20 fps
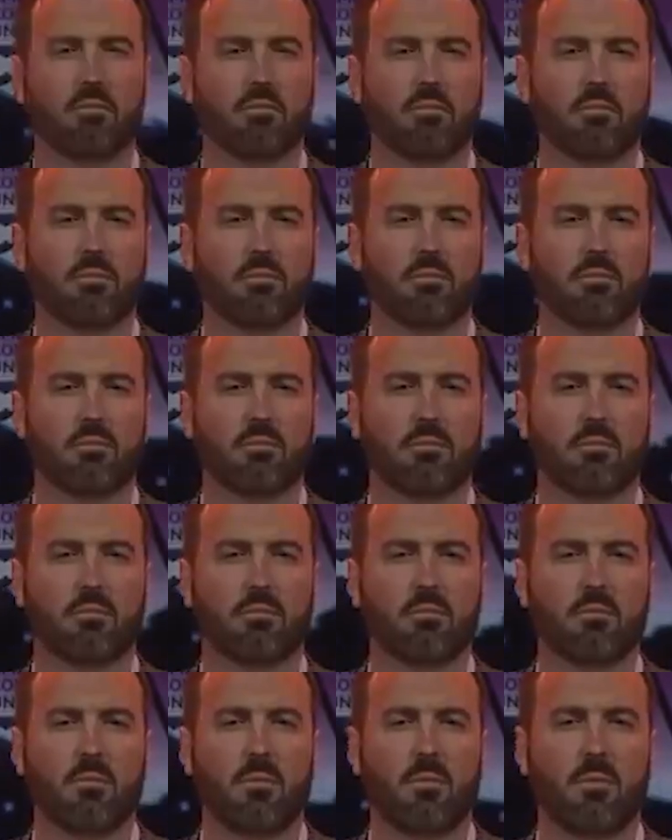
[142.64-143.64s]

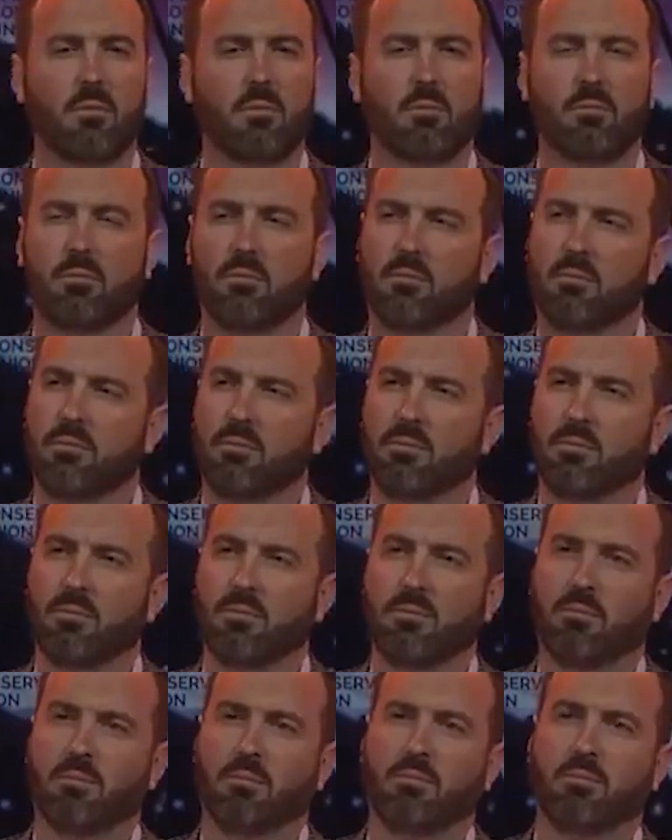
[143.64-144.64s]

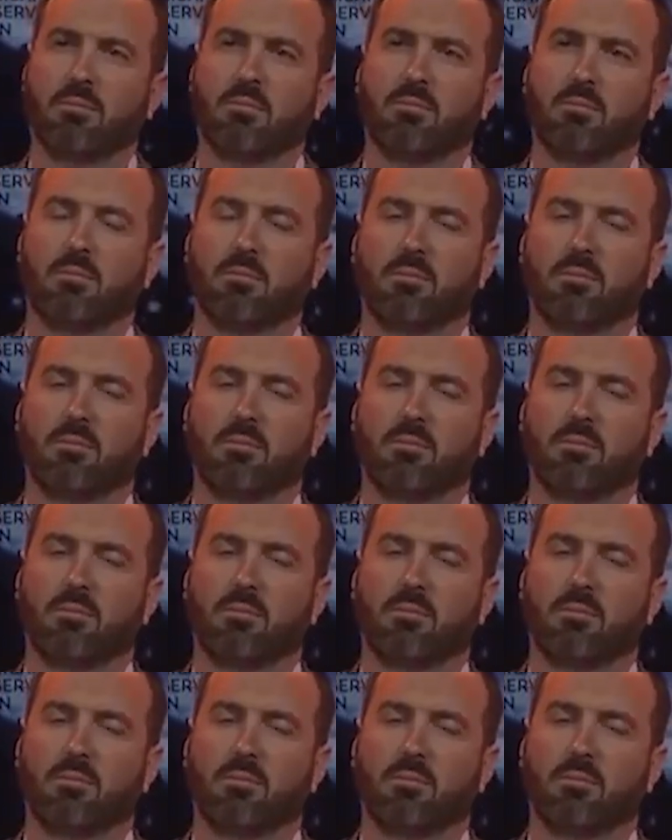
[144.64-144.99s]
Nobody speaks.